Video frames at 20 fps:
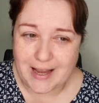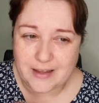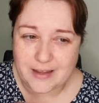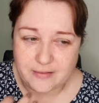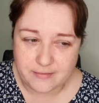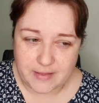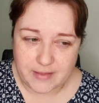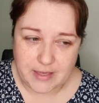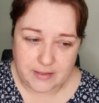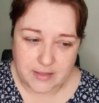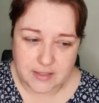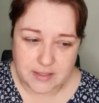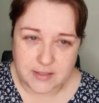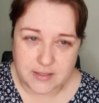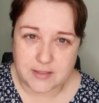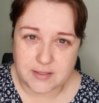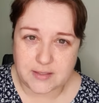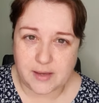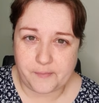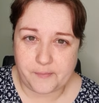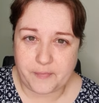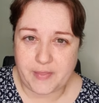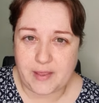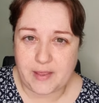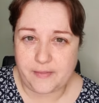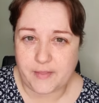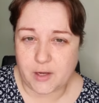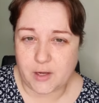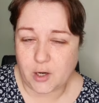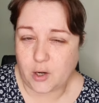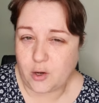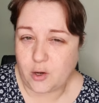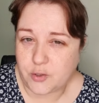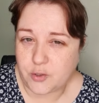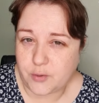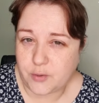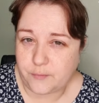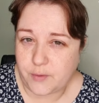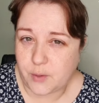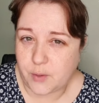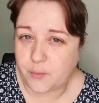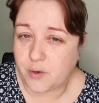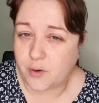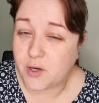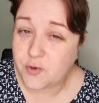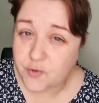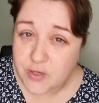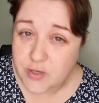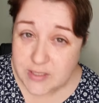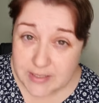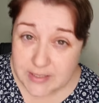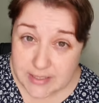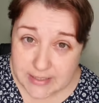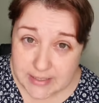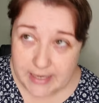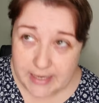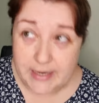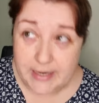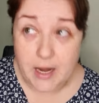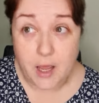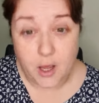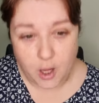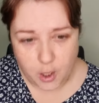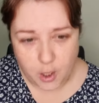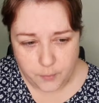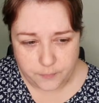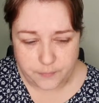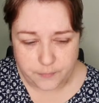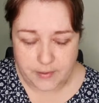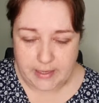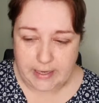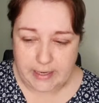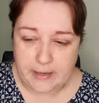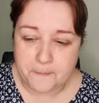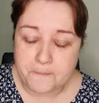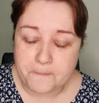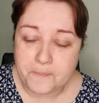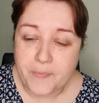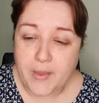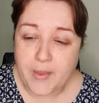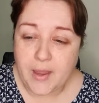I think this is something that a lot of you are interested in, hopefully.